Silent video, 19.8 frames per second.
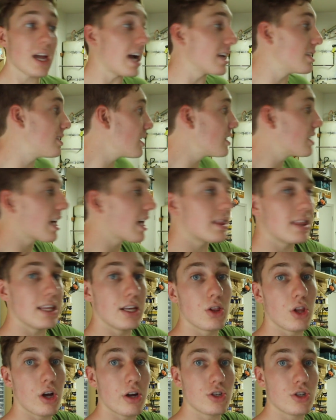I did get
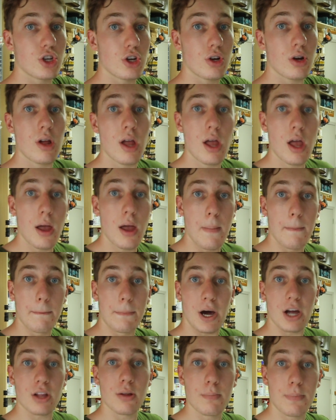the larger
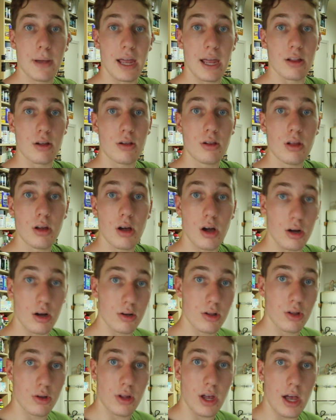bottom panel all
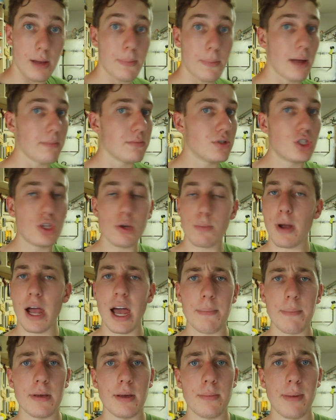glued up. I'm super
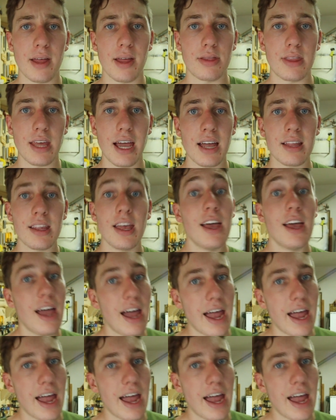happy about that.